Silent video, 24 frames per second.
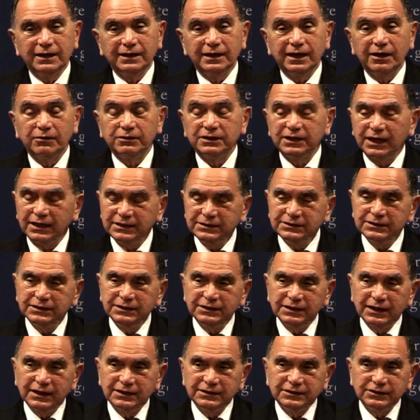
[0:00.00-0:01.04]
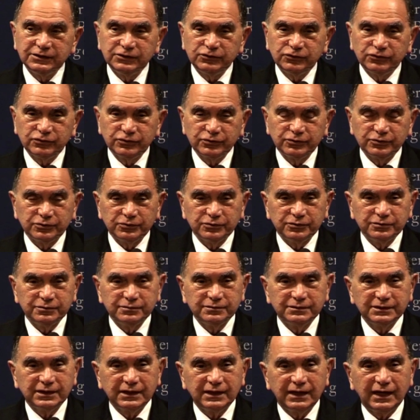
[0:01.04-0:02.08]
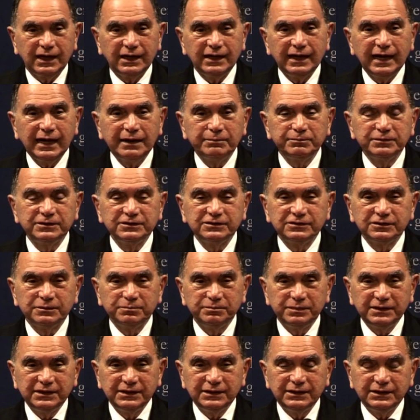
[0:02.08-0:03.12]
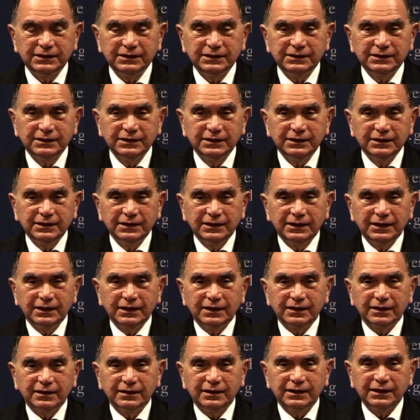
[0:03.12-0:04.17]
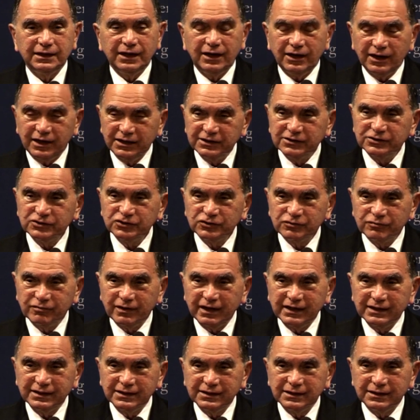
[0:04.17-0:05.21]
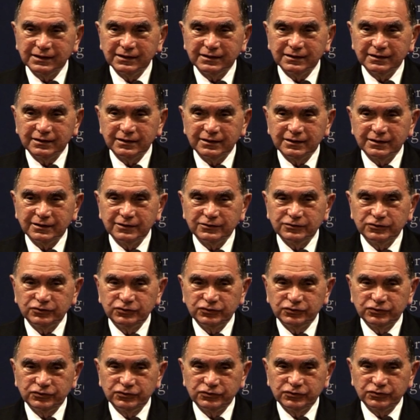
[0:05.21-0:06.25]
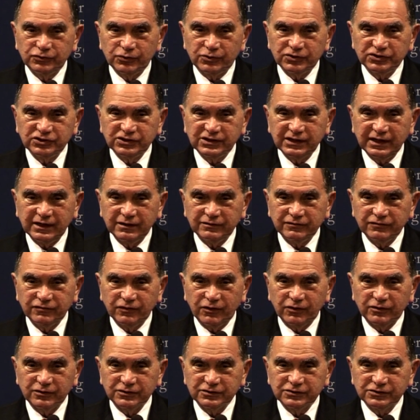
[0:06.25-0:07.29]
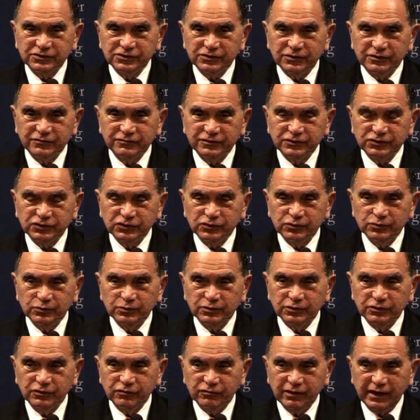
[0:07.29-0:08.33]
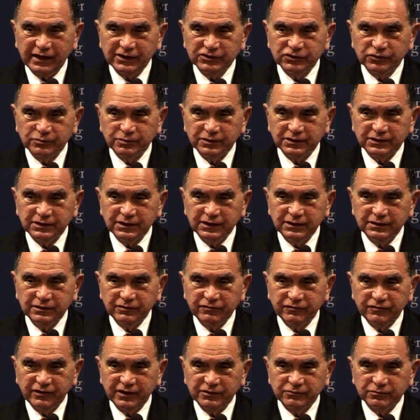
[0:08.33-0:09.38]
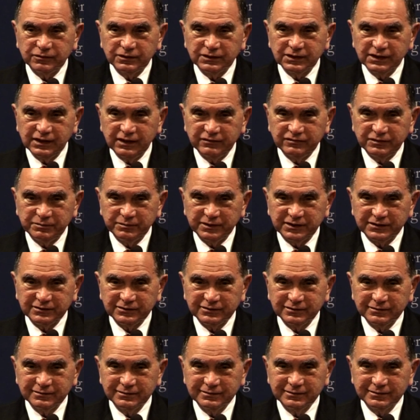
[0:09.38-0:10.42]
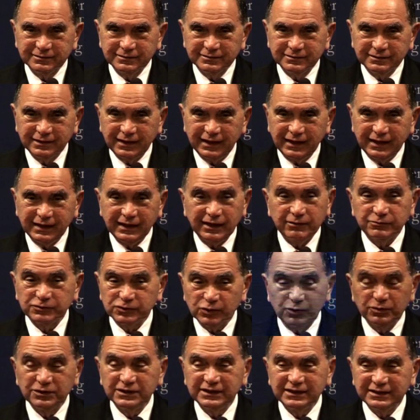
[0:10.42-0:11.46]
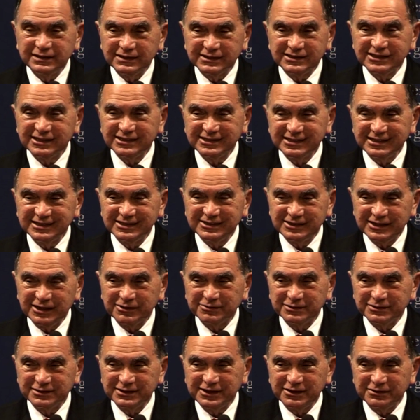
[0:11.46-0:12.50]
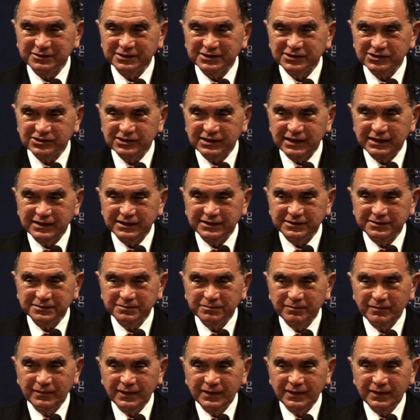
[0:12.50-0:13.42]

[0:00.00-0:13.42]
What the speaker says: Now, in 1992, I happened to be the highest-ranking Georgetown Foreign Service School graduate in the federal government, and I was only an Assistant Secretary of State.